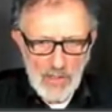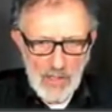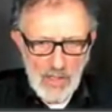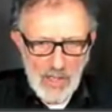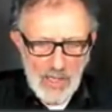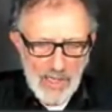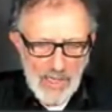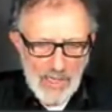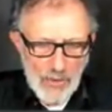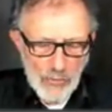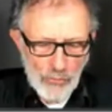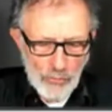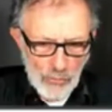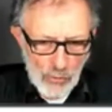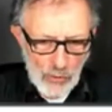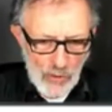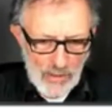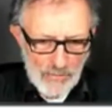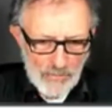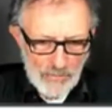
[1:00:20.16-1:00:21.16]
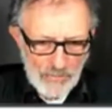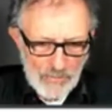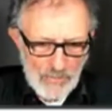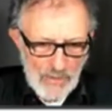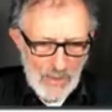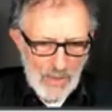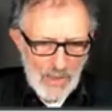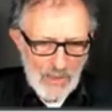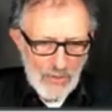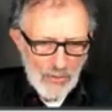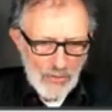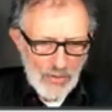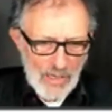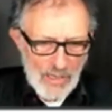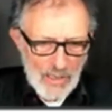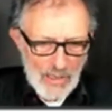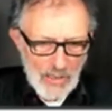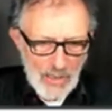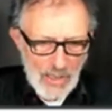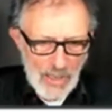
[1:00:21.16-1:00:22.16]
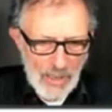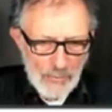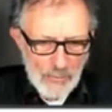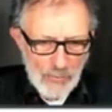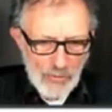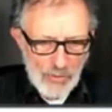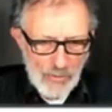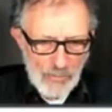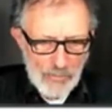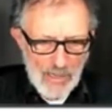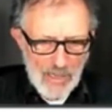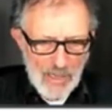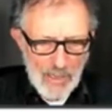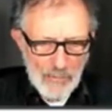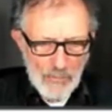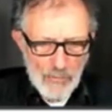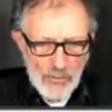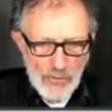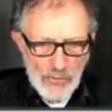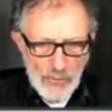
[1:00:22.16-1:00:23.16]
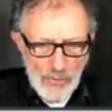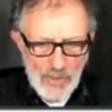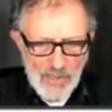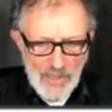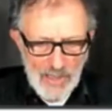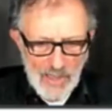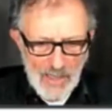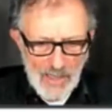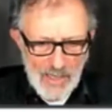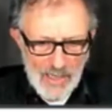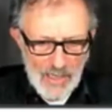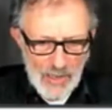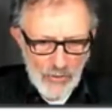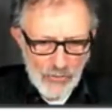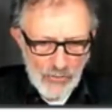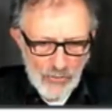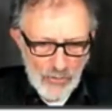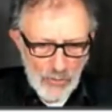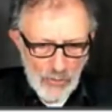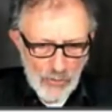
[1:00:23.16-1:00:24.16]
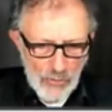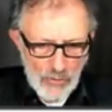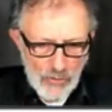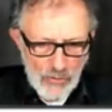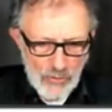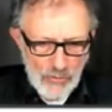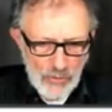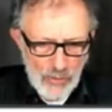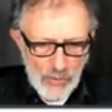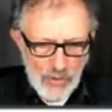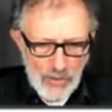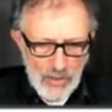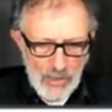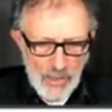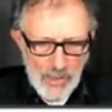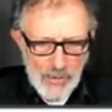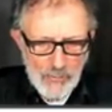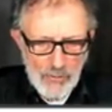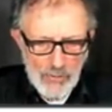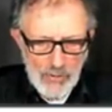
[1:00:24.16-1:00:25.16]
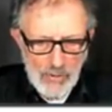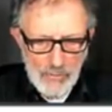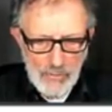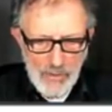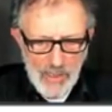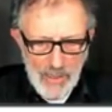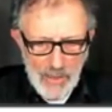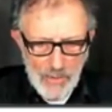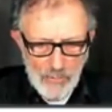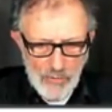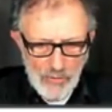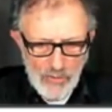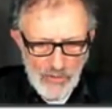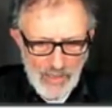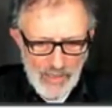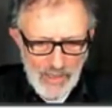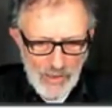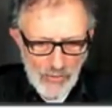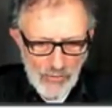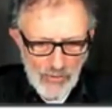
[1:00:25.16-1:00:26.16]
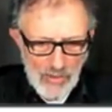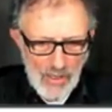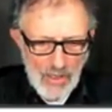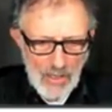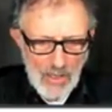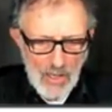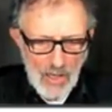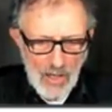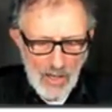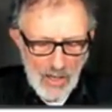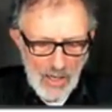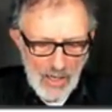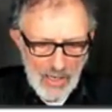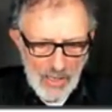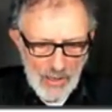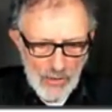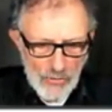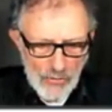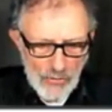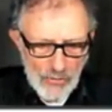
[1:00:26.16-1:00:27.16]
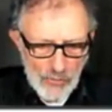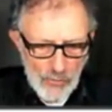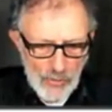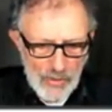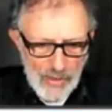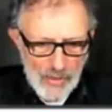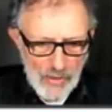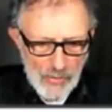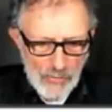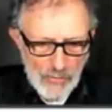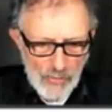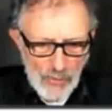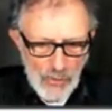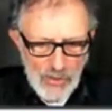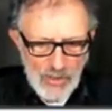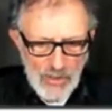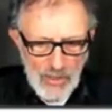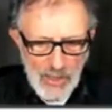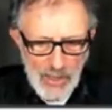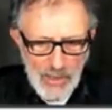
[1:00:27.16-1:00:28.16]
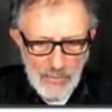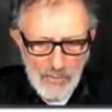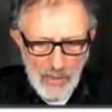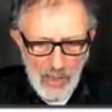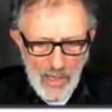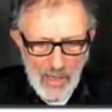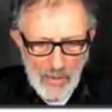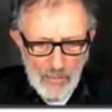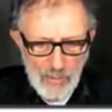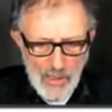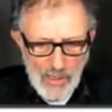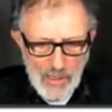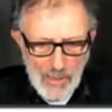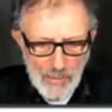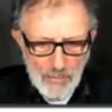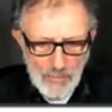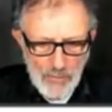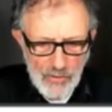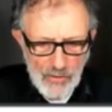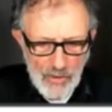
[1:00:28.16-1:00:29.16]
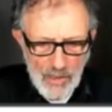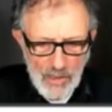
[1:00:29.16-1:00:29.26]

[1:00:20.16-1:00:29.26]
I is 1. Second time sum becomes 3, I is 2. Third time sum becomes 6, I is 3. The fourth time I becomes